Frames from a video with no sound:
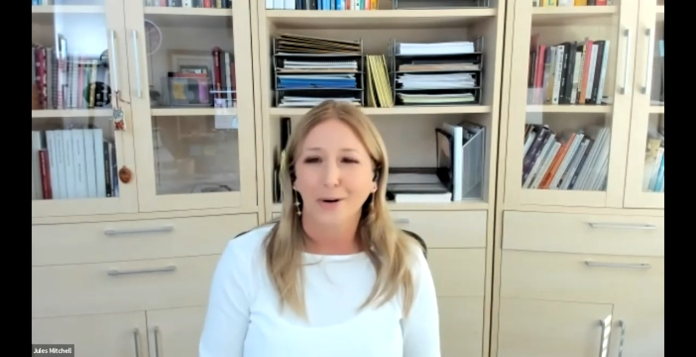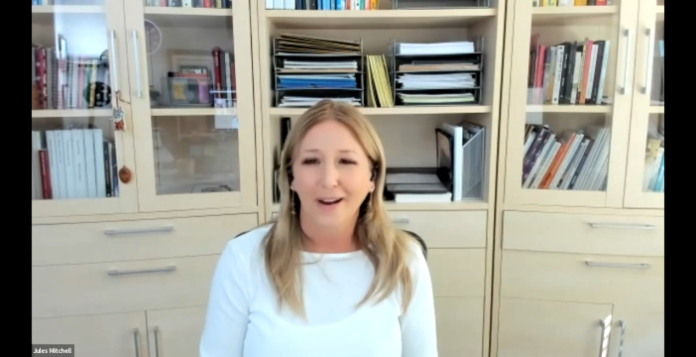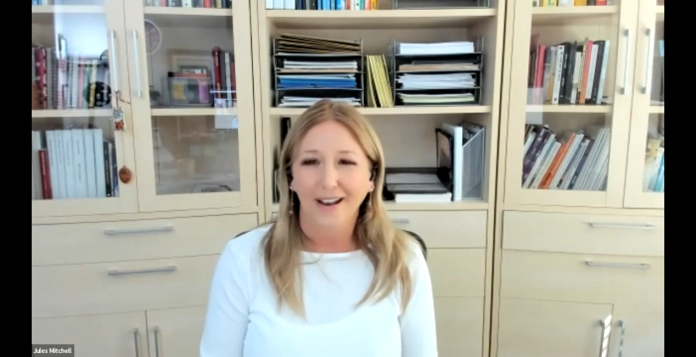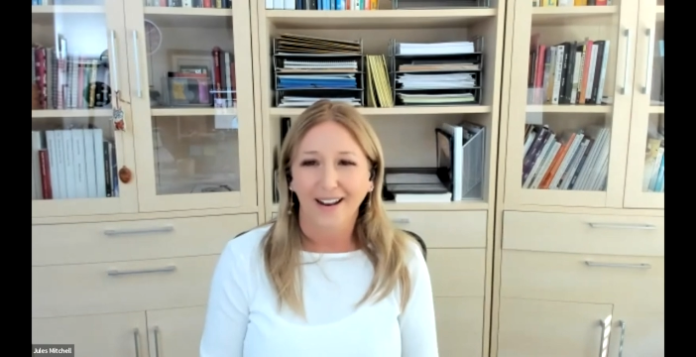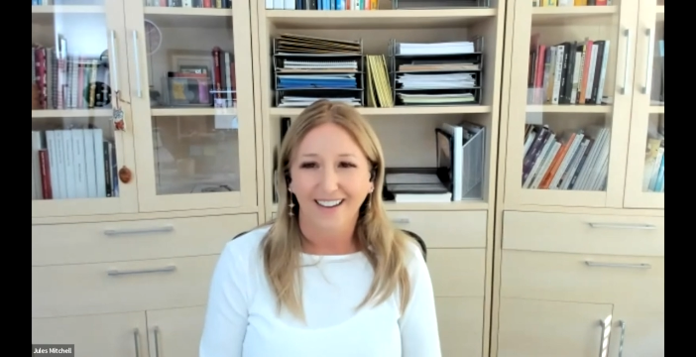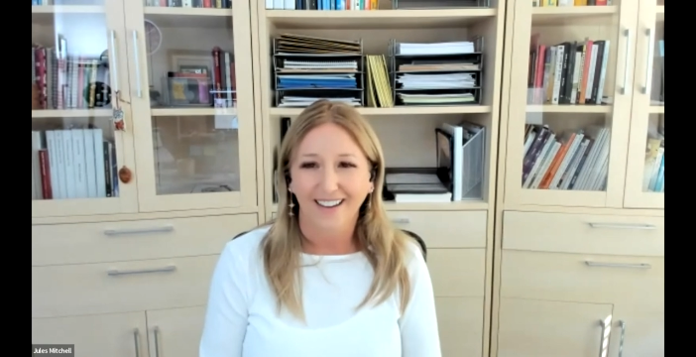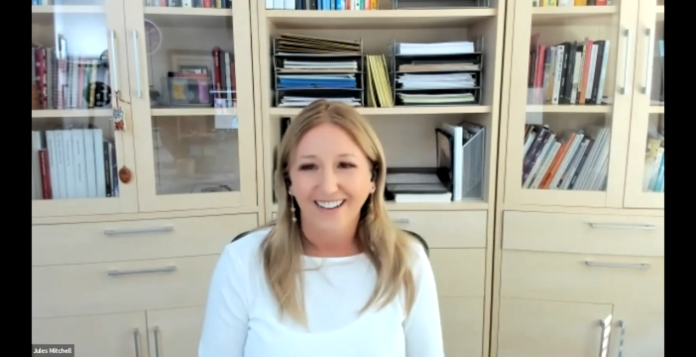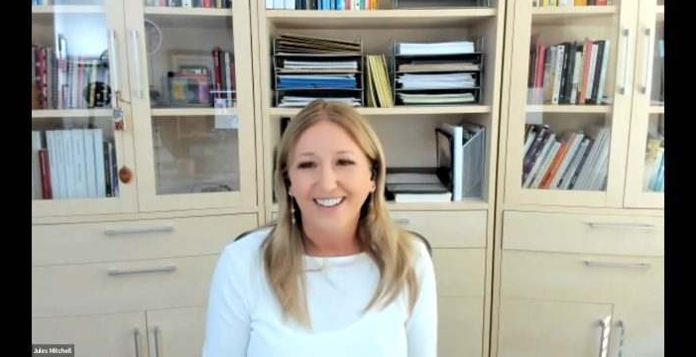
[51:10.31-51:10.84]

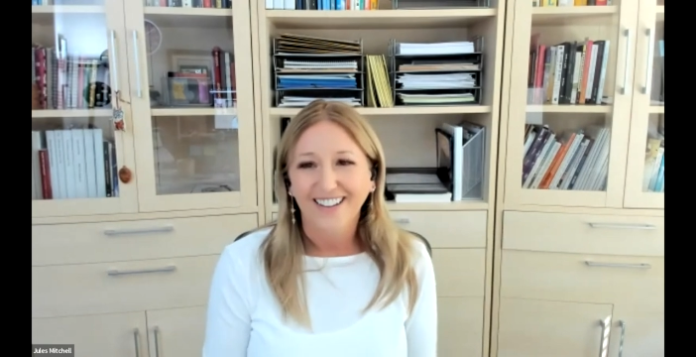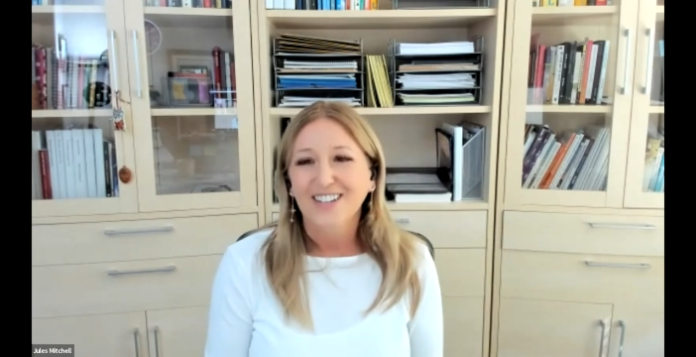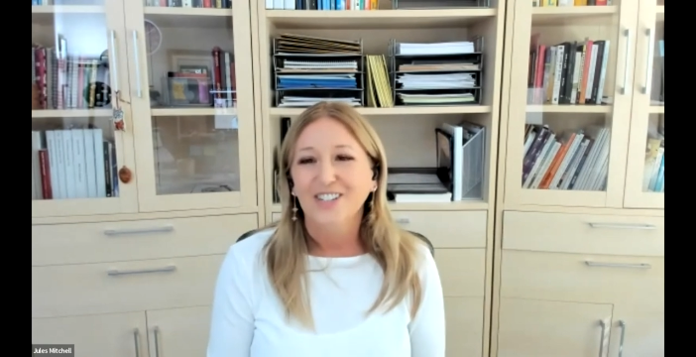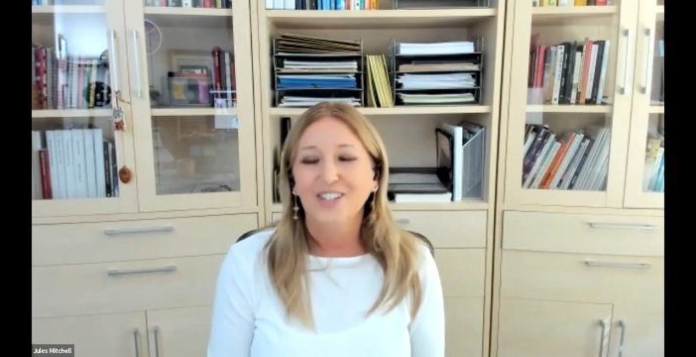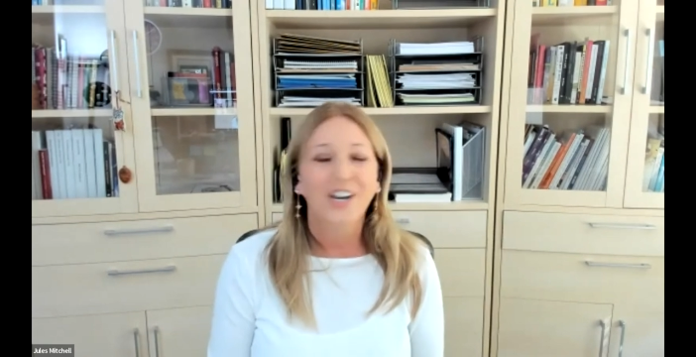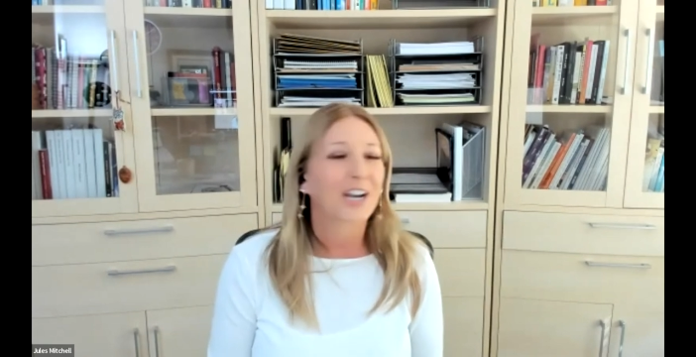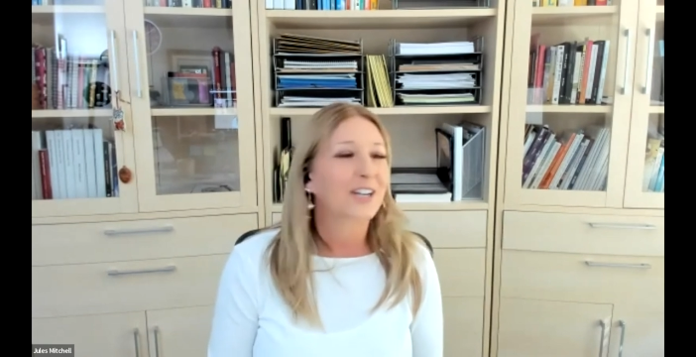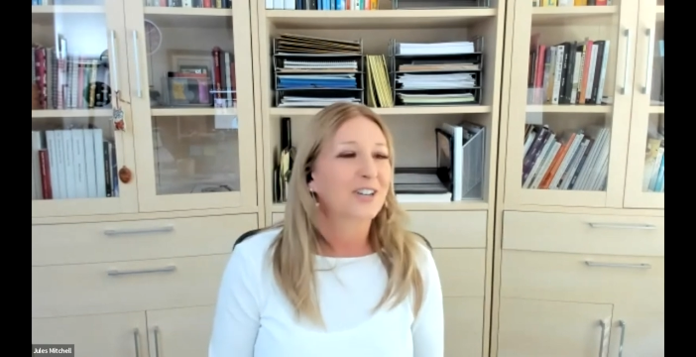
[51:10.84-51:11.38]
Joanna.
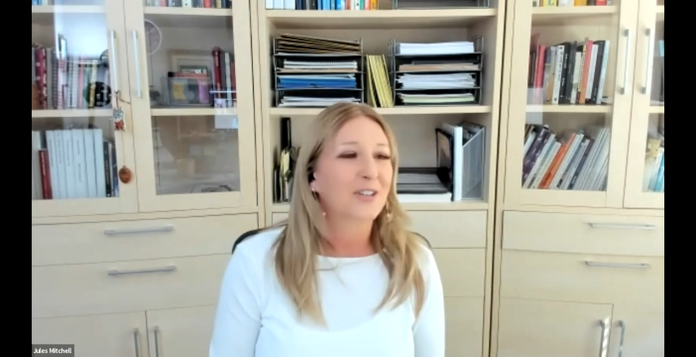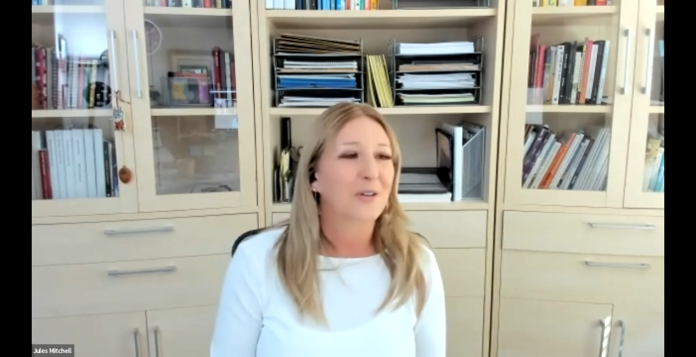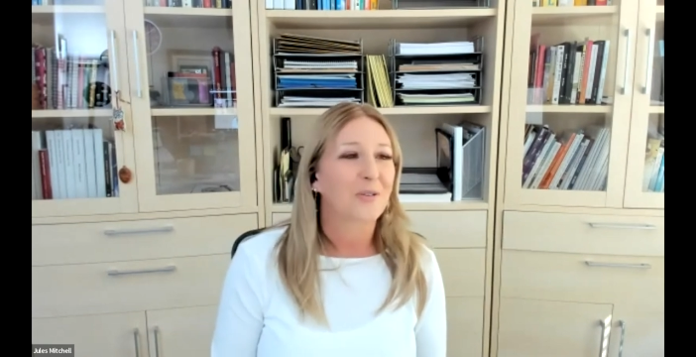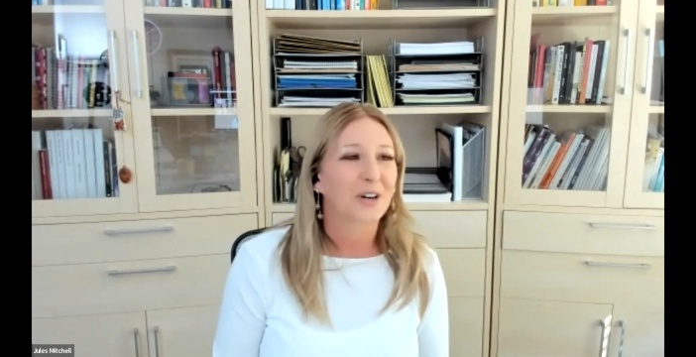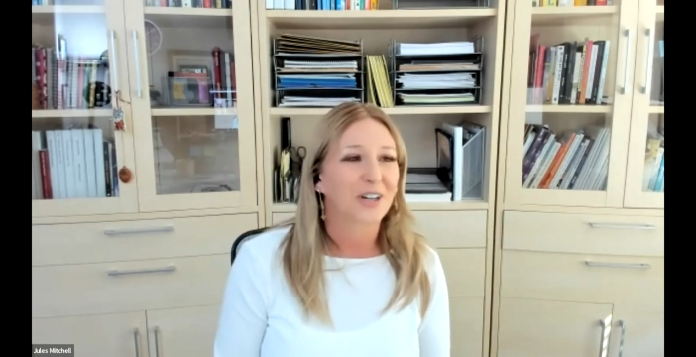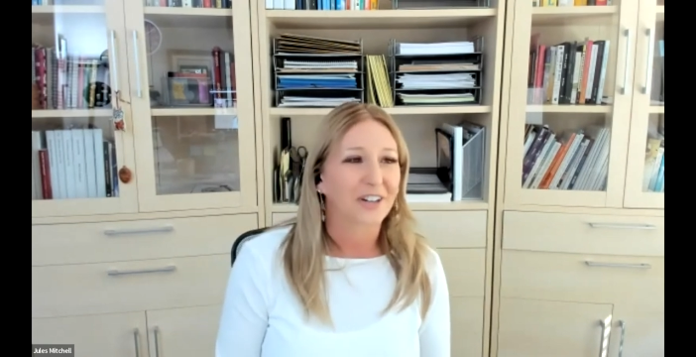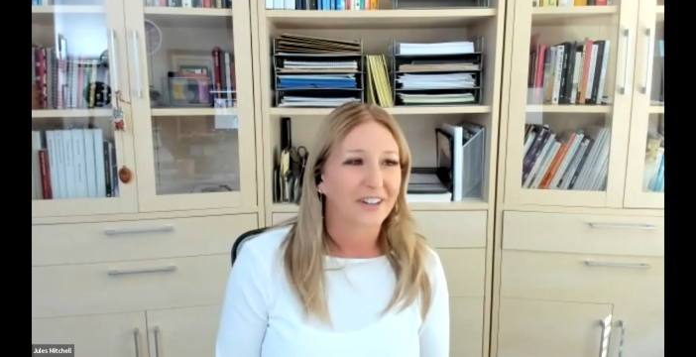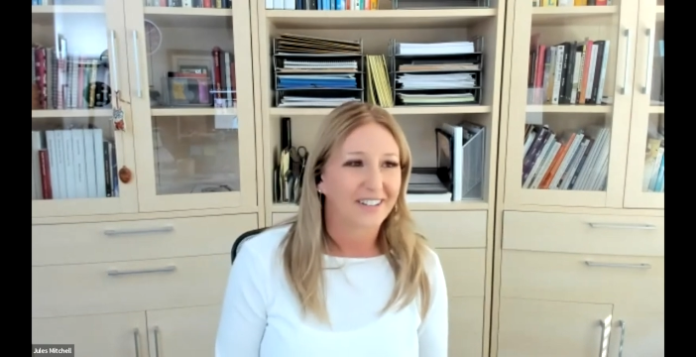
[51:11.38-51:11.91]
Change
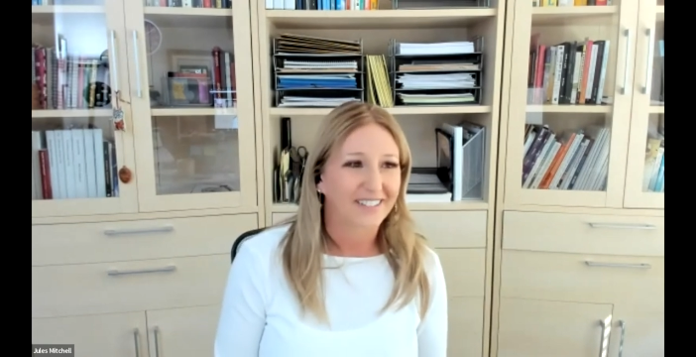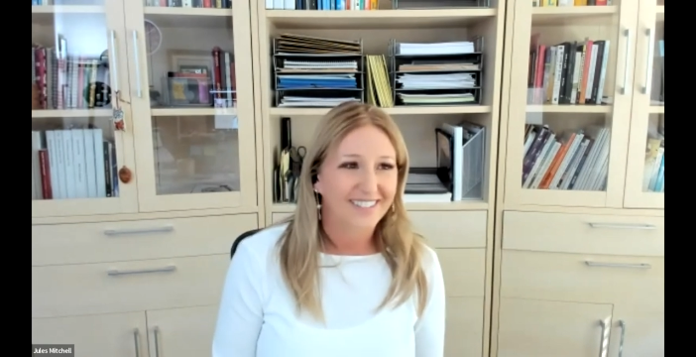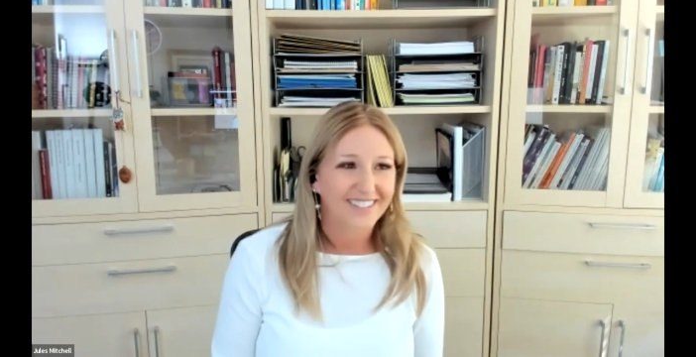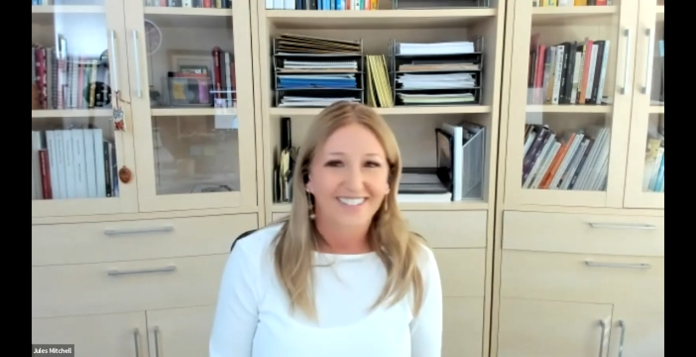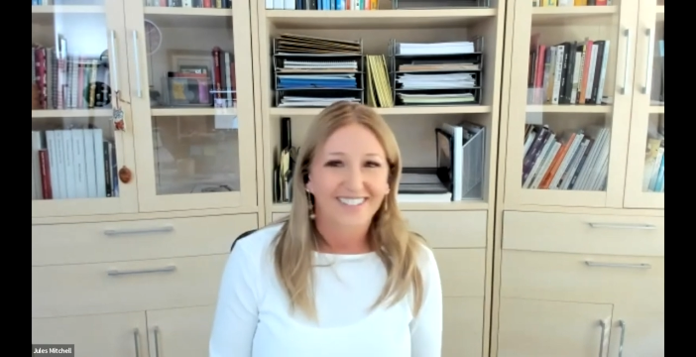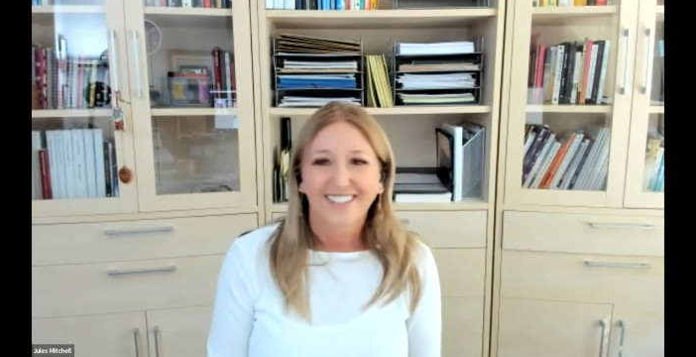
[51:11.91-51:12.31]
the word.